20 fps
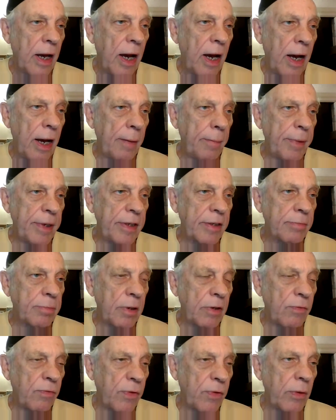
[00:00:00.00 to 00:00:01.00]
Uh, but it's
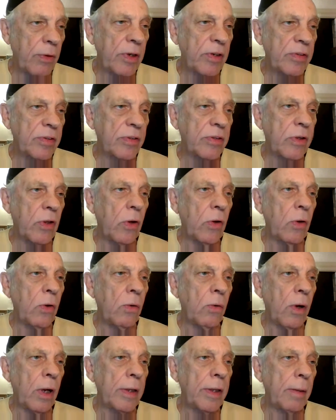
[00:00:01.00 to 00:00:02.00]
been very
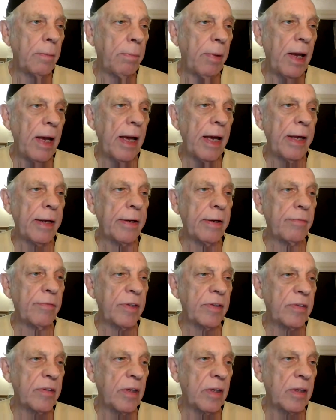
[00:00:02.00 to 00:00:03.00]
slow on the part
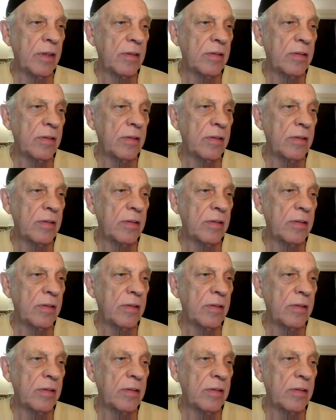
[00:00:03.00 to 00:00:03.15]
of this,